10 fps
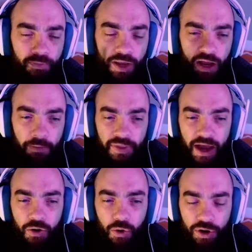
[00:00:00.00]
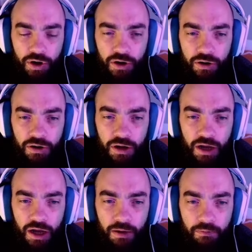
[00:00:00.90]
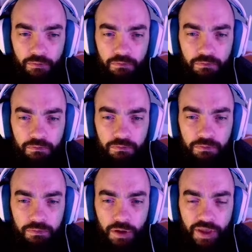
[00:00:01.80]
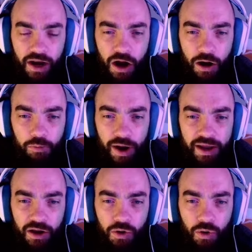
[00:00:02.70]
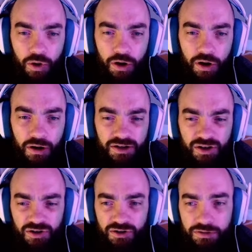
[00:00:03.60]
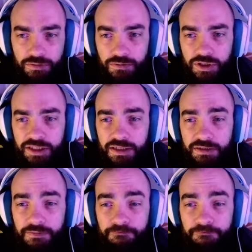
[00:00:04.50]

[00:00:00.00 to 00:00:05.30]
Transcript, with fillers: um, that corner, um, that hard braking corner, a turn, what is it?